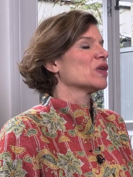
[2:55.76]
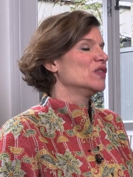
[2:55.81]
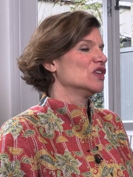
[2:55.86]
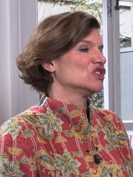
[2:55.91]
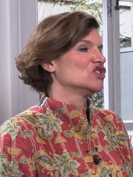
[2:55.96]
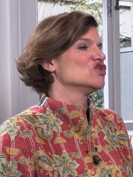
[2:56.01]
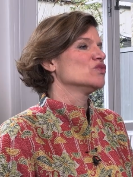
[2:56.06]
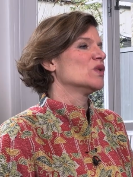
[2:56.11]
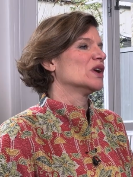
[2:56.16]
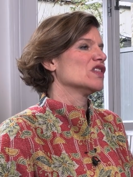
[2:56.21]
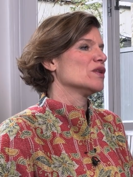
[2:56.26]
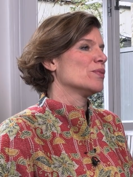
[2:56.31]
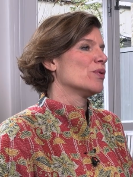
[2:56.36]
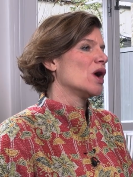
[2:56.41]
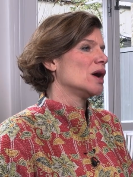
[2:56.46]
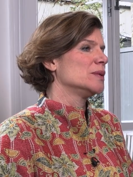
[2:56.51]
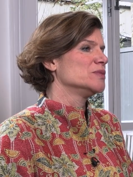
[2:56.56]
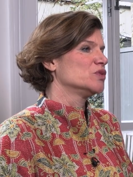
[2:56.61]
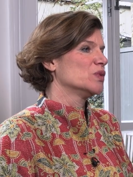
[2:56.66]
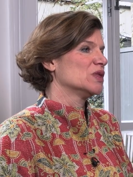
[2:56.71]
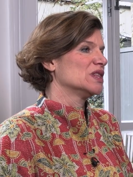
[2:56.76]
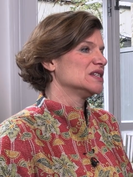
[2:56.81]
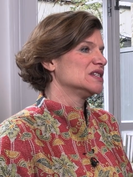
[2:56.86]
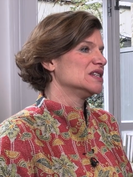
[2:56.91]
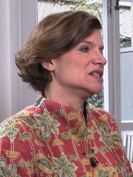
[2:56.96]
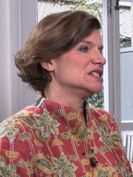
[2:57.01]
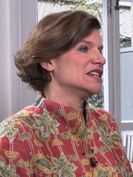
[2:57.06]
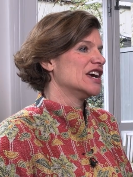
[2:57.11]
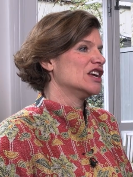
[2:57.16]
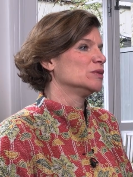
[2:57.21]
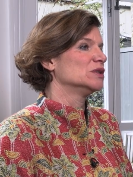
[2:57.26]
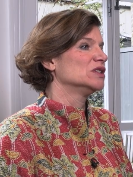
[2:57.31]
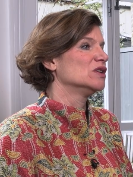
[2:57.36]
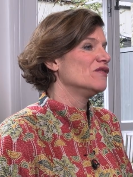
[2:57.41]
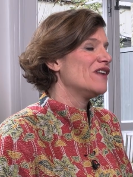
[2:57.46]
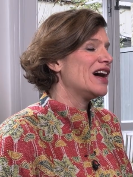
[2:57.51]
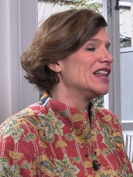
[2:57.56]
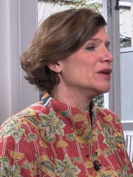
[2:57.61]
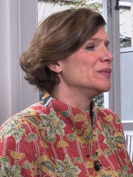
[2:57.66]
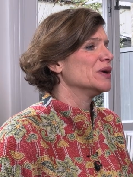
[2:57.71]
this is one of the problems with the Sustainable
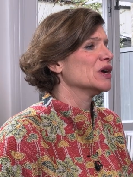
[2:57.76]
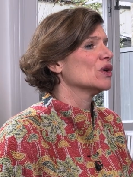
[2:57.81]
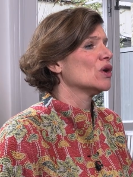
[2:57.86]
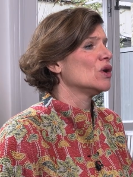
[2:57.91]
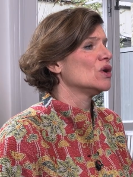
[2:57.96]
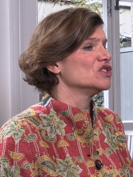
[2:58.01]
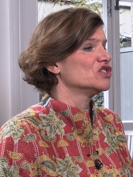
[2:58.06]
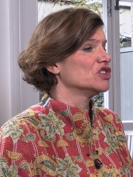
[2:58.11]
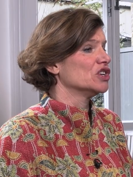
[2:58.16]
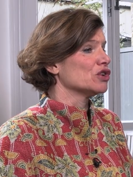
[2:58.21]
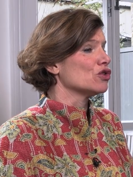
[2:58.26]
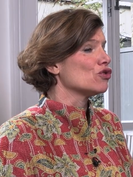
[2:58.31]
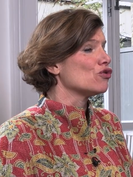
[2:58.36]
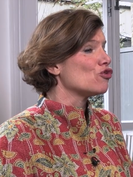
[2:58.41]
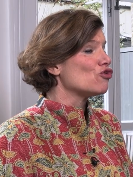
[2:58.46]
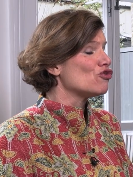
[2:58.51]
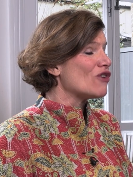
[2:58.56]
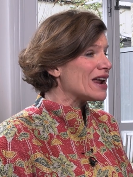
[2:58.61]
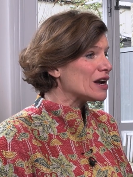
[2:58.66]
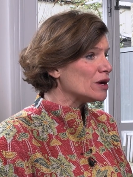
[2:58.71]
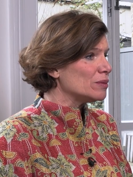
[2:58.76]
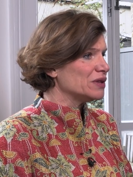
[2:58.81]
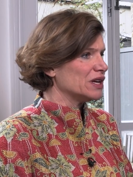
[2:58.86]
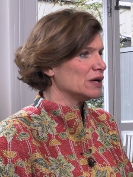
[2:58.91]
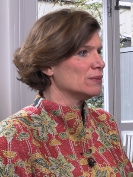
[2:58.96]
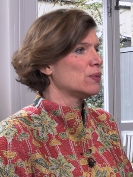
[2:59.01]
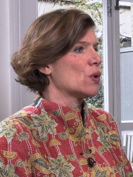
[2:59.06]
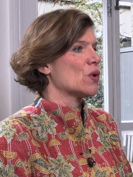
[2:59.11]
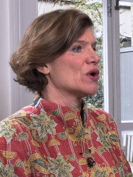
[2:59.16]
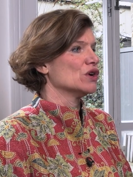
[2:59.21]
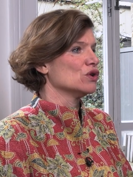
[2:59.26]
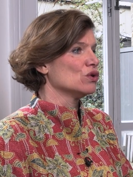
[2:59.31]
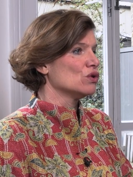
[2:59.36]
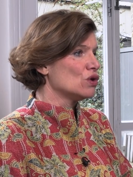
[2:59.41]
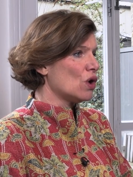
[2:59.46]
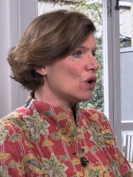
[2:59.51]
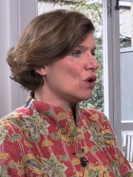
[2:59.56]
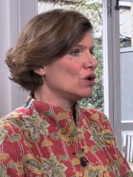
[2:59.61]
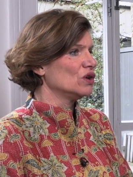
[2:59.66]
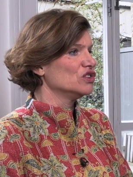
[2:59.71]
Development Goals. They're incredibly important
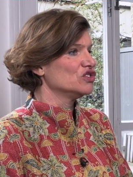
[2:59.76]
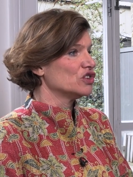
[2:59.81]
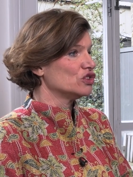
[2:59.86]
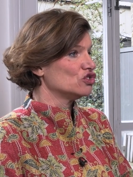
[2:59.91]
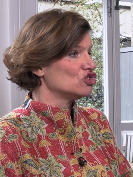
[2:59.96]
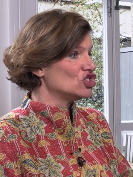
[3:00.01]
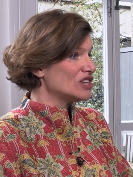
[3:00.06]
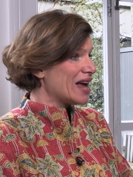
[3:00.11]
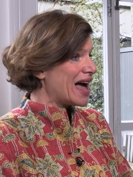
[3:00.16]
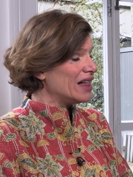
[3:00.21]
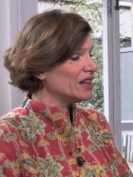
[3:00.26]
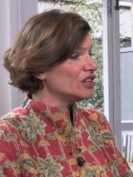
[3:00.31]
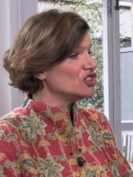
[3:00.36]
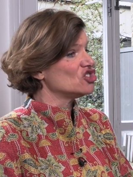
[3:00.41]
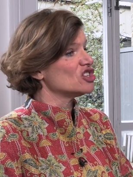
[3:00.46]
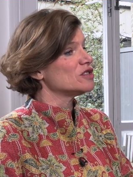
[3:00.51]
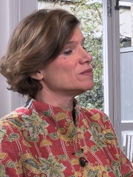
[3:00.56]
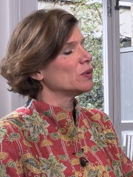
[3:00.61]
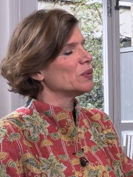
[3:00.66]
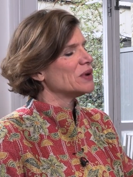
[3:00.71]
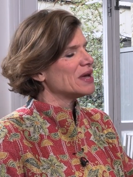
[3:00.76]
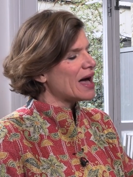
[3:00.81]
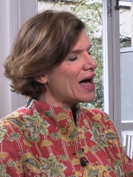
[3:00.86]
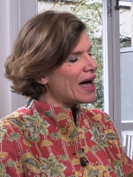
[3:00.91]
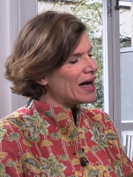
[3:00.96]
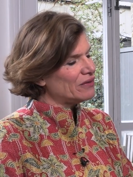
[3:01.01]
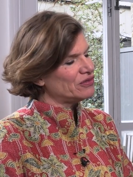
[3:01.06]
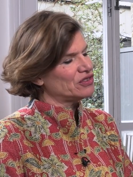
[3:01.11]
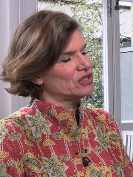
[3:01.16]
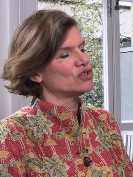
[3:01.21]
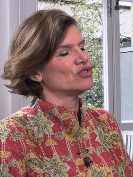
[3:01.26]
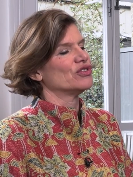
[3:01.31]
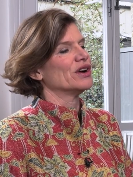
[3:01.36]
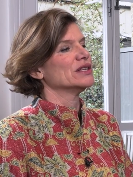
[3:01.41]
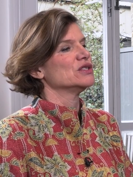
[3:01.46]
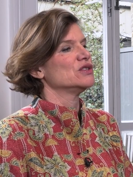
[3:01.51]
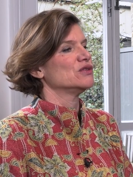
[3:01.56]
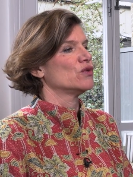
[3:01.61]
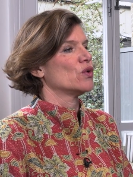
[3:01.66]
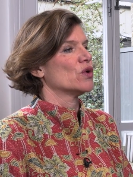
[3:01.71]
goals, they're challenges, but we have to
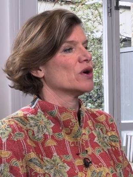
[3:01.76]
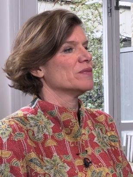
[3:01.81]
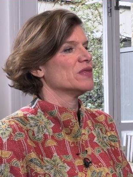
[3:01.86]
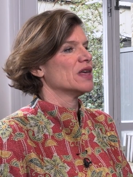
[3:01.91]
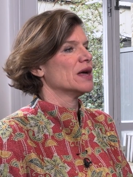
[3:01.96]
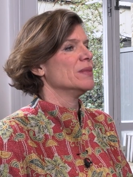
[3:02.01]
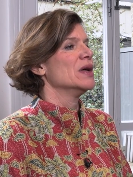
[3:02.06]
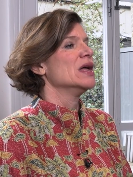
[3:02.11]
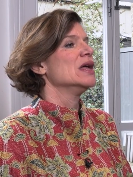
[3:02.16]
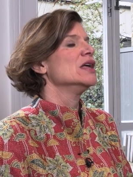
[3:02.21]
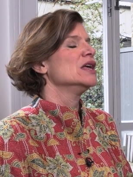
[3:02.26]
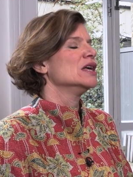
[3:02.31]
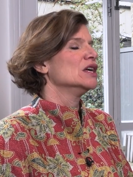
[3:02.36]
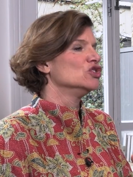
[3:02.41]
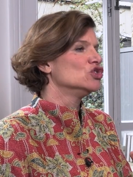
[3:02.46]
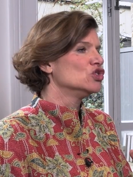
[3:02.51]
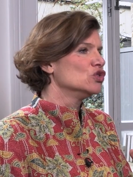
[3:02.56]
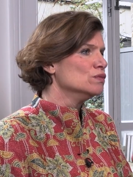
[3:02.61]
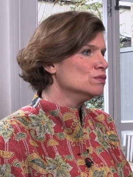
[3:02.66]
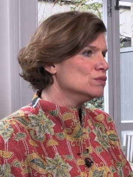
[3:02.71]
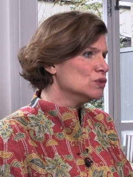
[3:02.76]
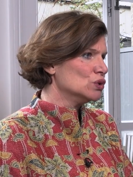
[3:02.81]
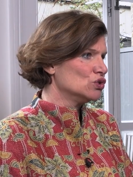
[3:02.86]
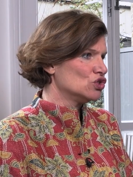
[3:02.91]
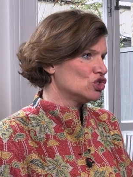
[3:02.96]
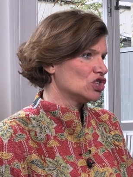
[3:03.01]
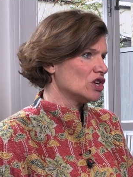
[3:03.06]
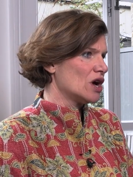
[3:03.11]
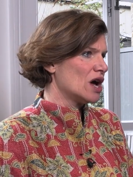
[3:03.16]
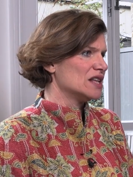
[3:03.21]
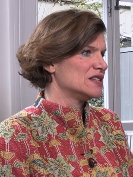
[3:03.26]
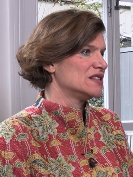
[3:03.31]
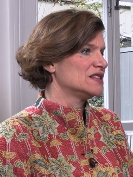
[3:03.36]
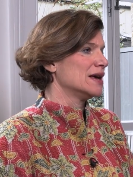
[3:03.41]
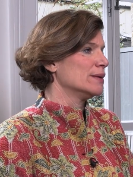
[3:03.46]
transform them into moonshots